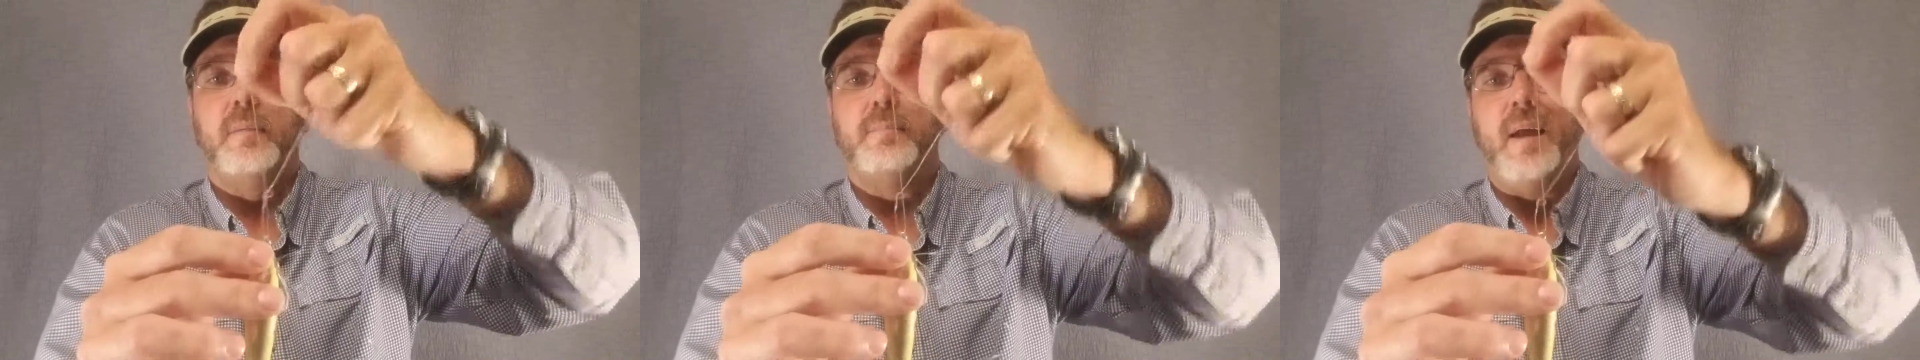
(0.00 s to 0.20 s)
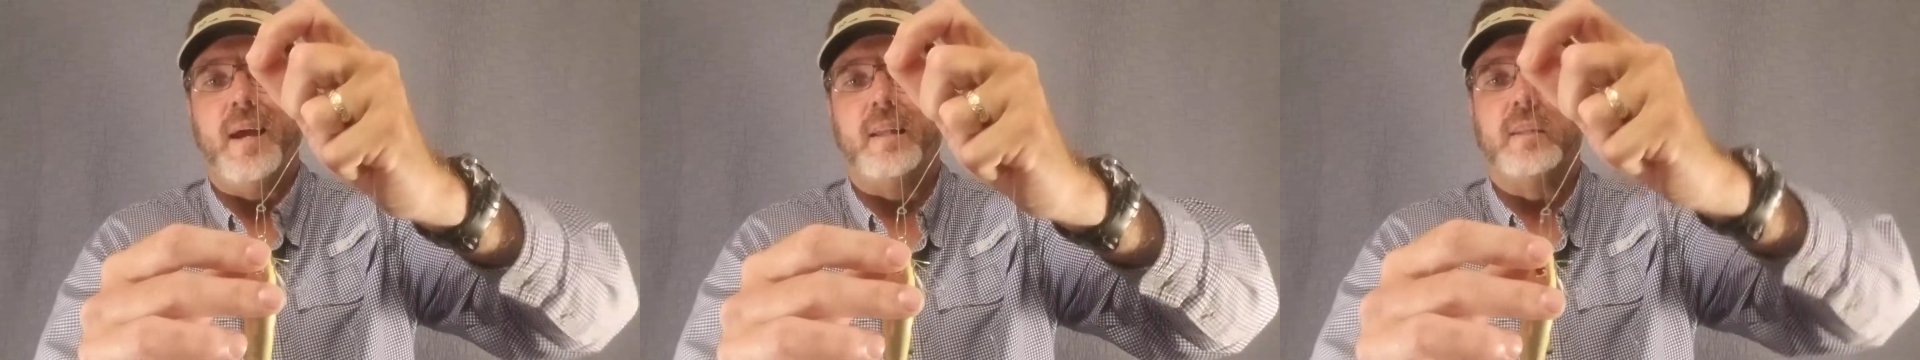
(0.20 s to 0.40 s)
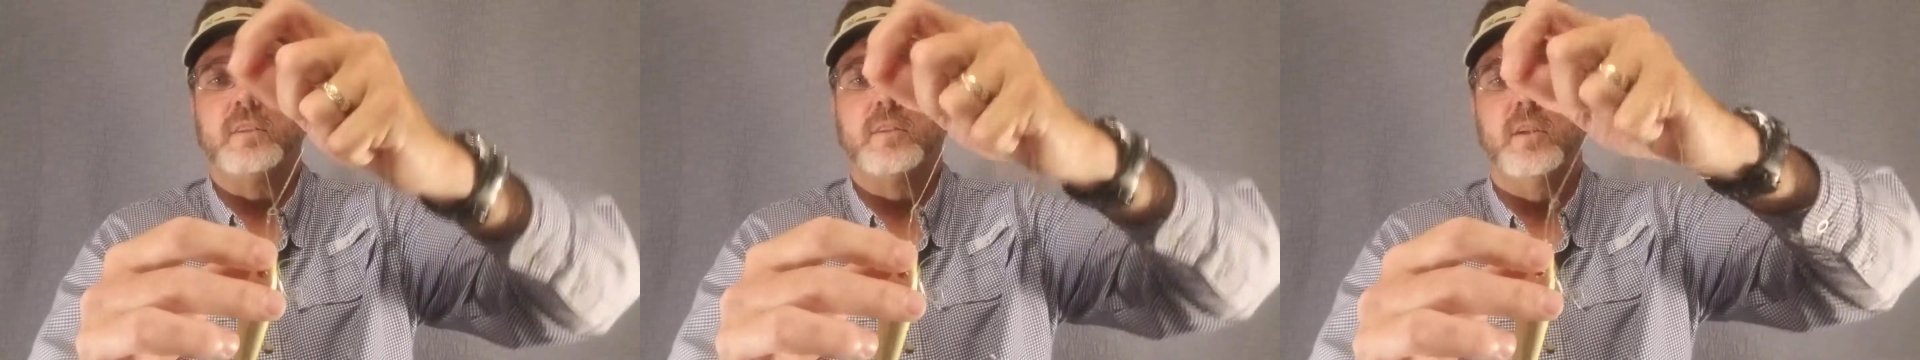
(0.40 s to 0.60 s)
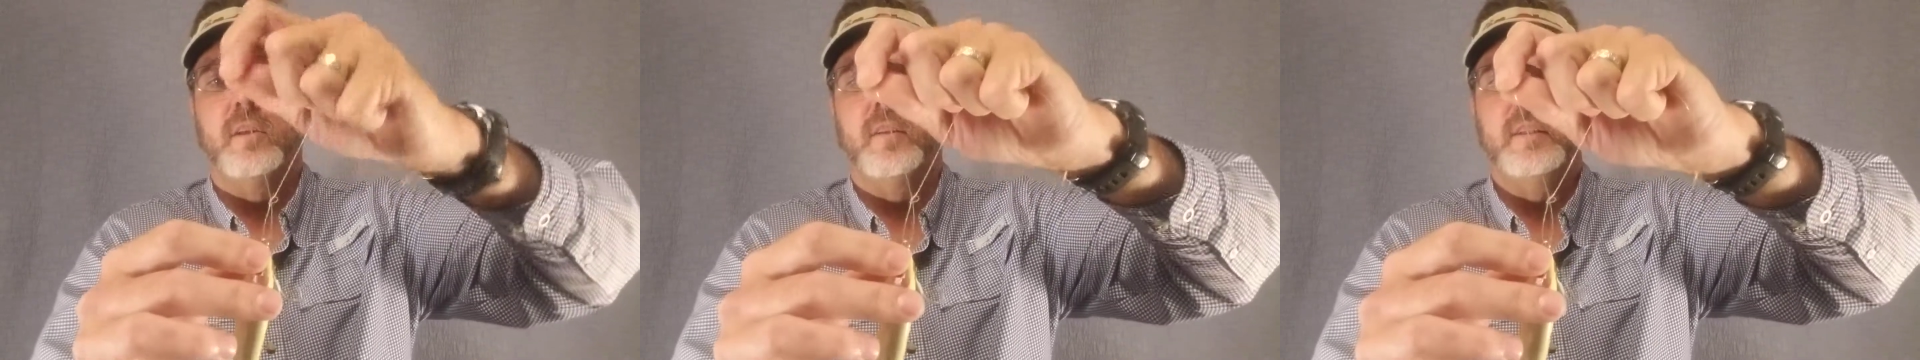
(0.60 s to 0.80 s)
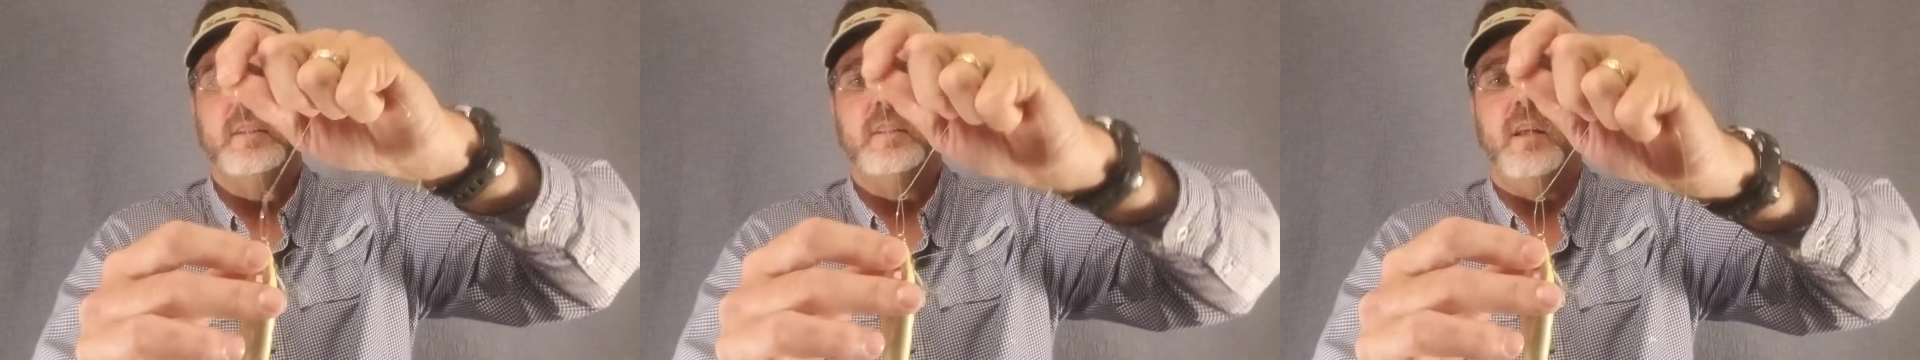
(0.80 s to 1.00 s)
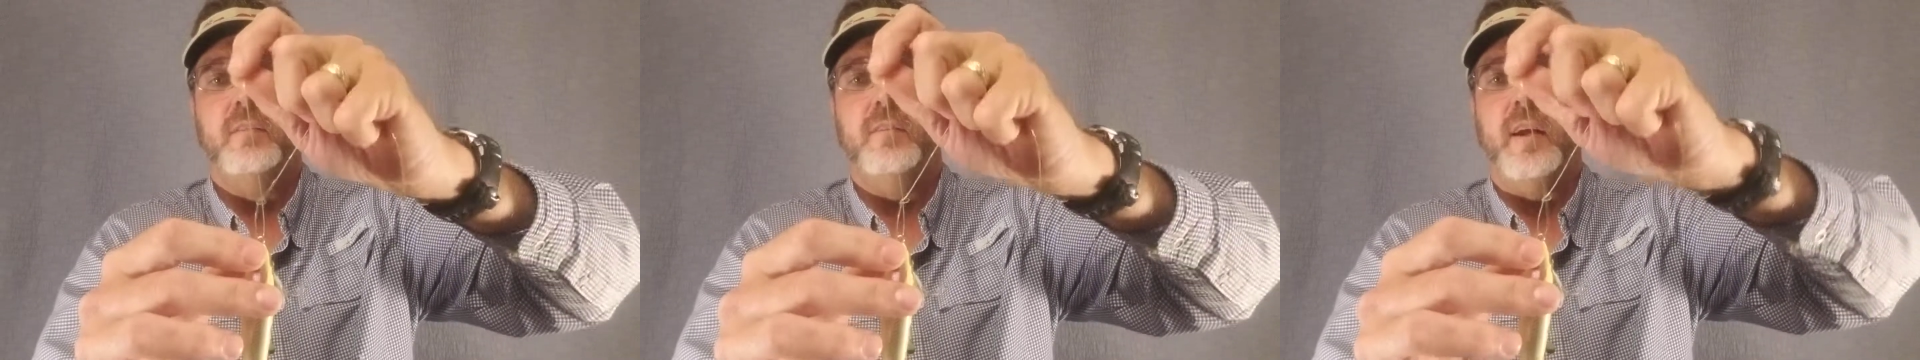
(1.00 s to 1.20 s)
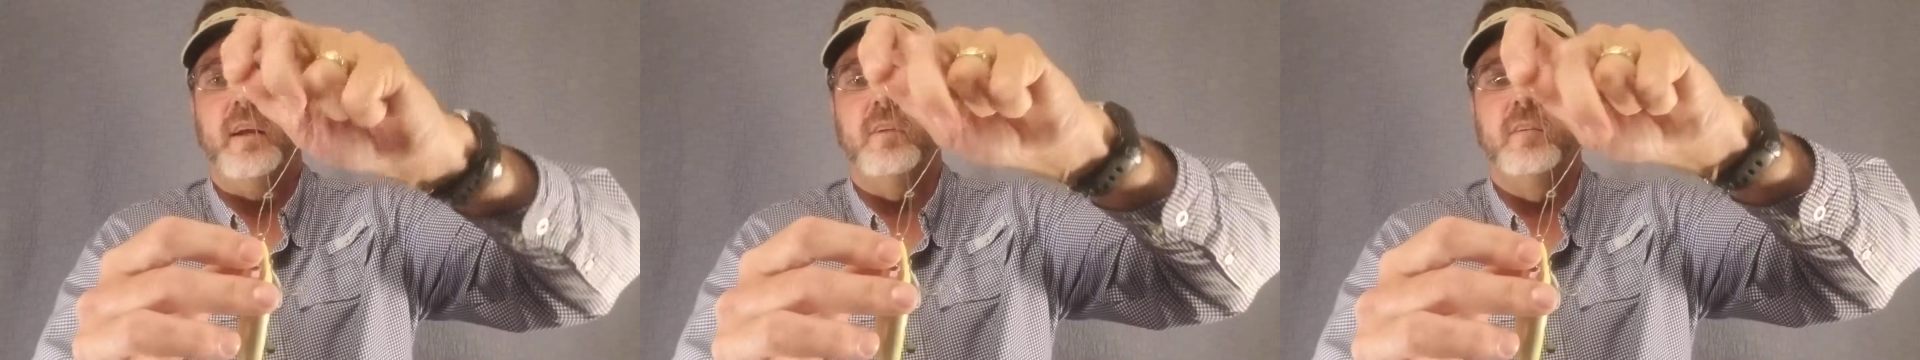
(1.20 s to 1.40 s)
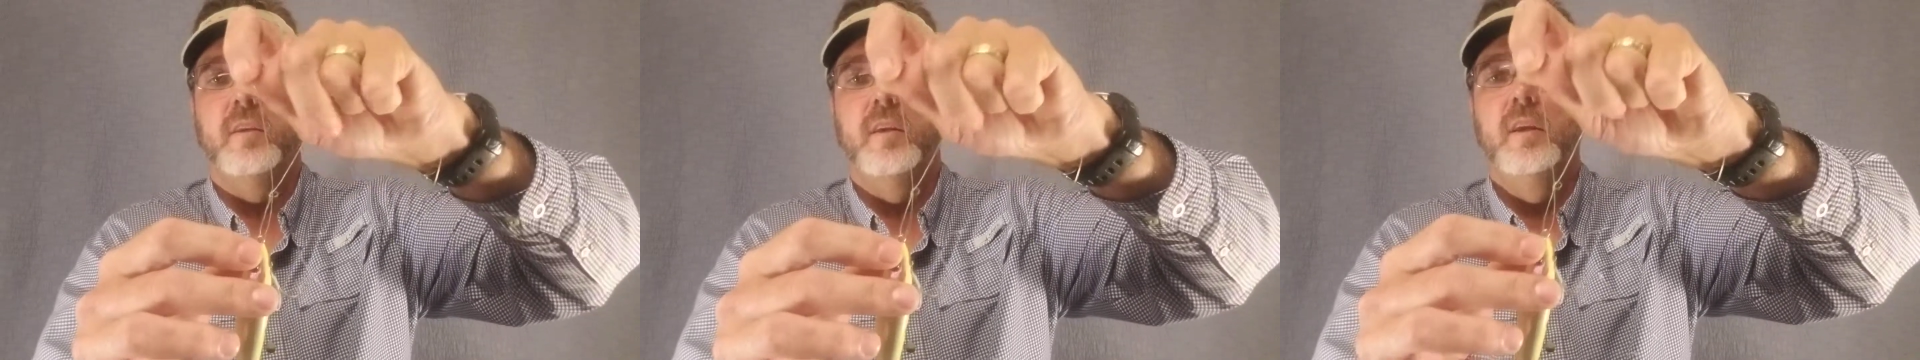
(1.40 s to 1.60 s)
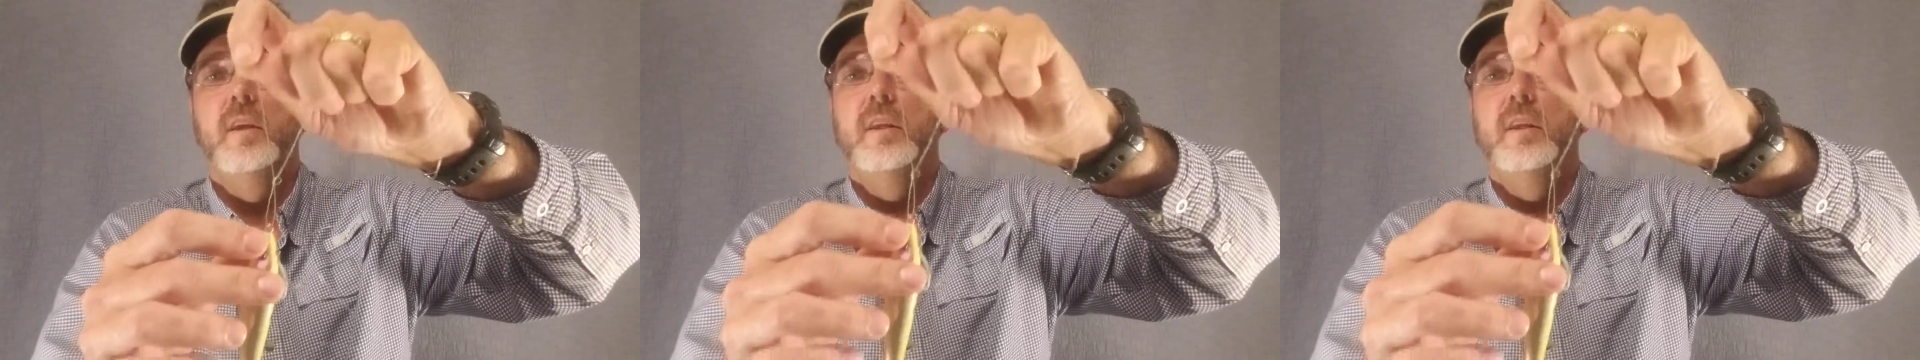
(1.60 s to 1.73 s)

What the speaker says: of balance all this stuff out.